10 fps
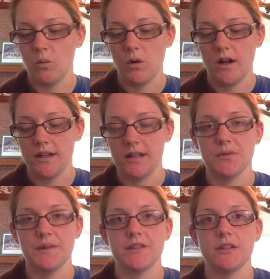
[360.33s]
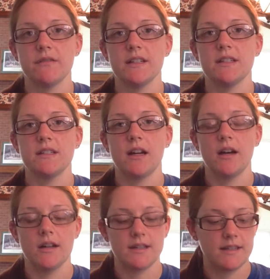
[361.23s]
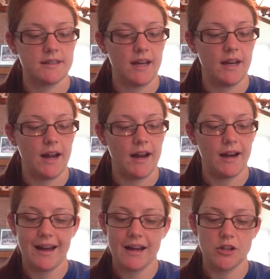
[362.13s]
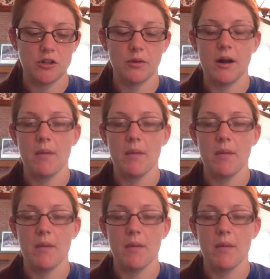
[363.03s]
1 needs resurfaced. I tested it. I kind of knew when